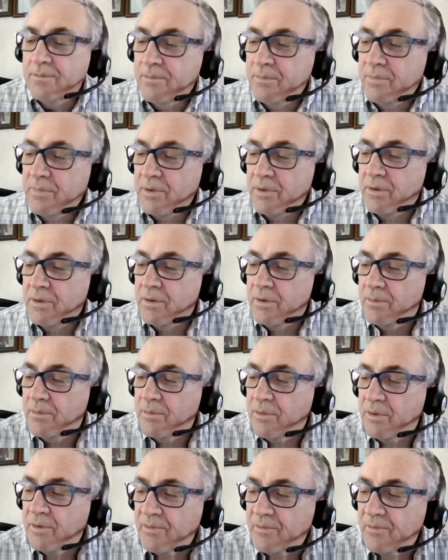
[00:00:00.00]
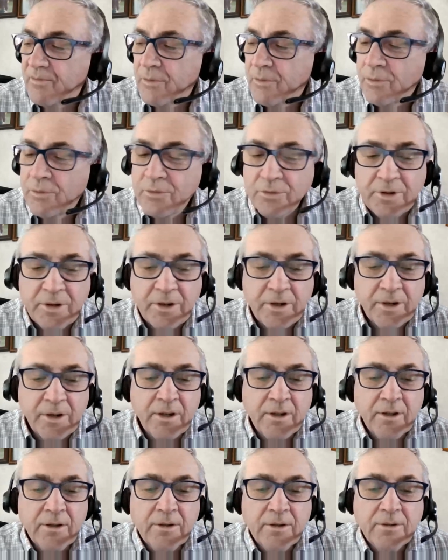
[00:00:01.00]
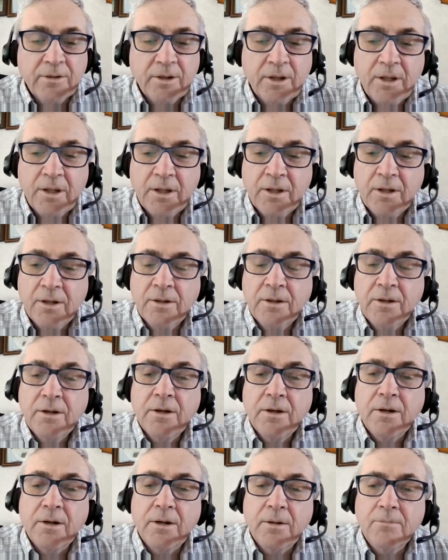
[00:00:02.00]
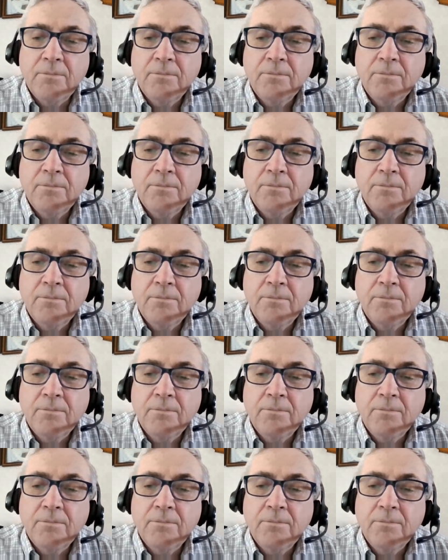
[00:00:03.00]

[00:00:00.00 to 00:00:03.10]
to further dig in,